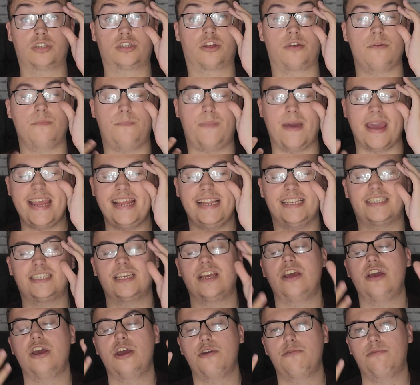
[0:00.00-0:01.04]
compete
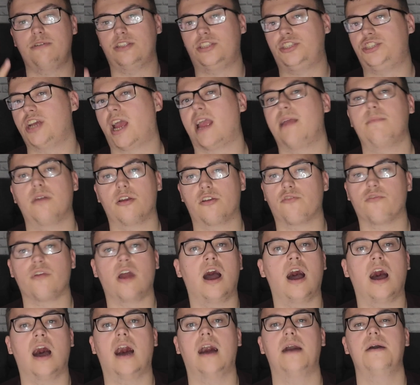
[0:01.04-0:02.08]
with Jay
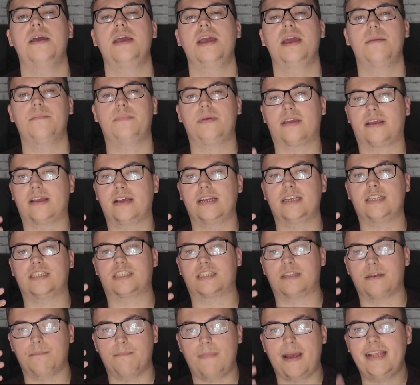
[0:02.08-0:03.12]
McGrath,
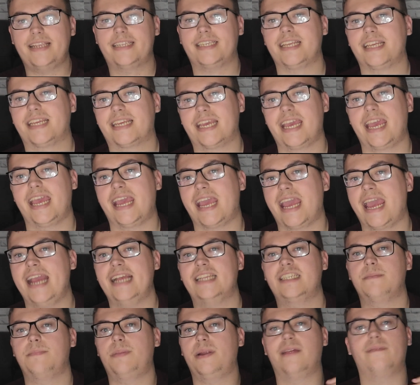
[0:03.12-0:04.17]
because Mason King
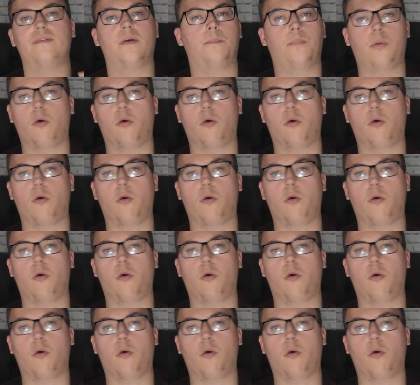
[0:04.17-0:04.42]
is a bit of a